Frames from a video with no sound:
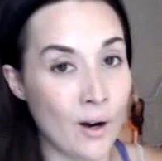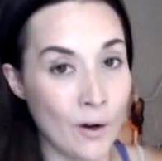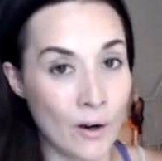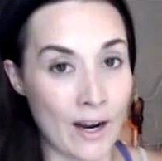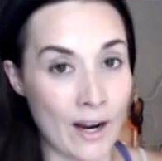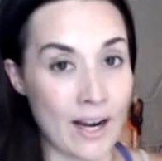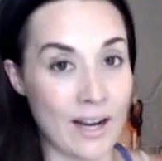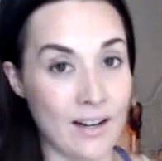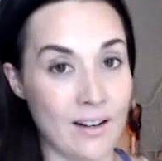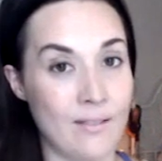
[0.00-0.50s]

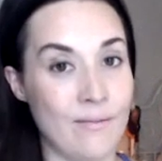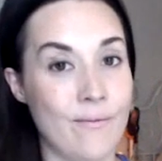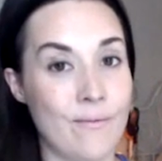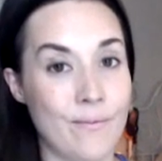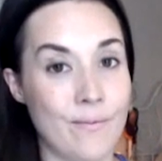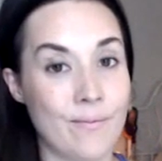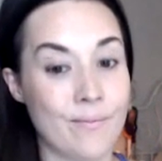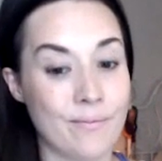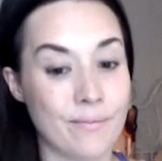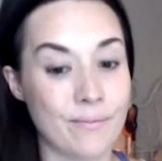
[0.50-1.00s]
right.
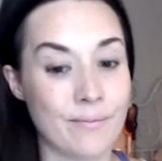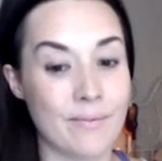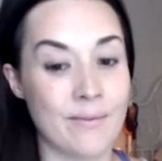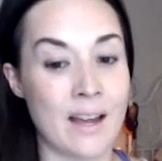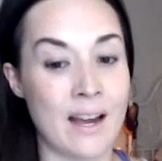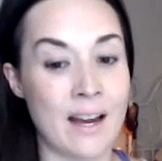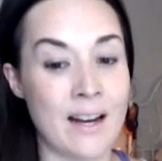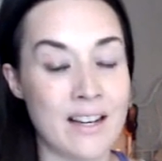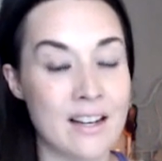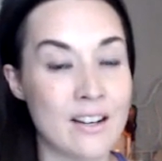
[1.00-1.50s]

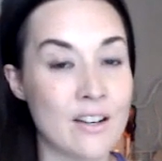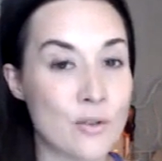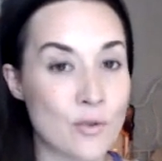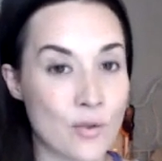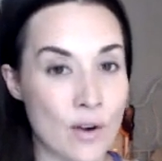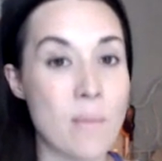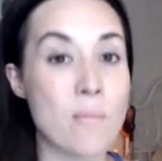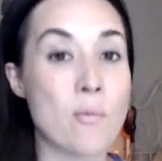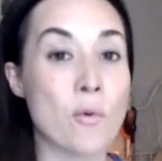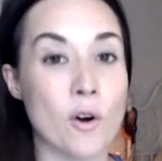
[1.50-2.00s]
I need a
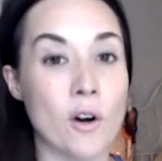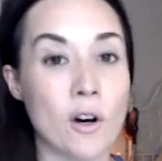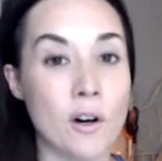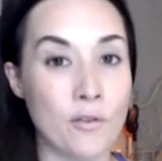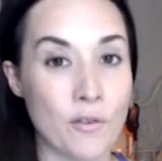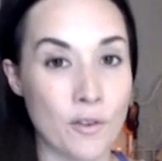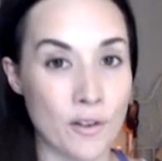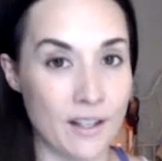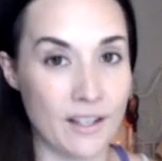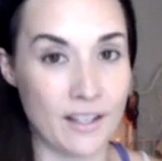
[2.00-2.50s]
drum roll
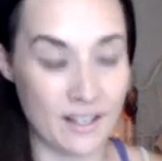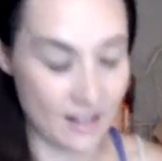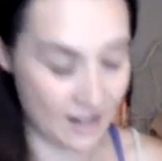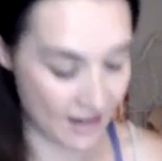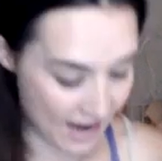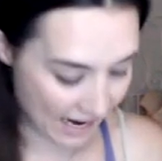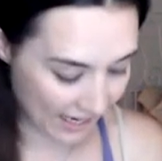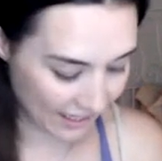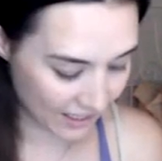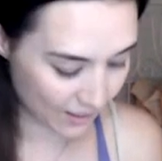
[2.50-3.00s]
for this
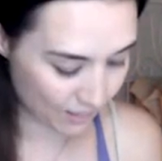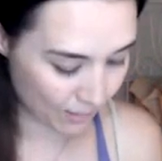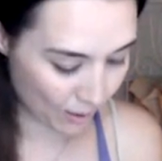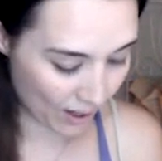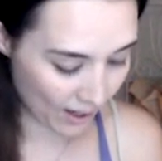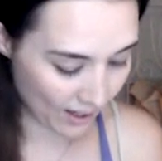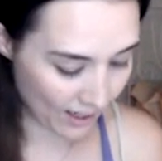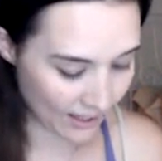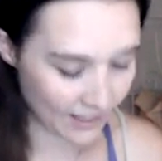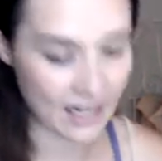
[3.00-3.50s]
next
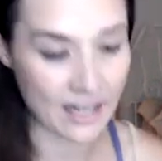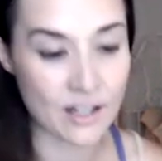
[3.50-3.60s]
product.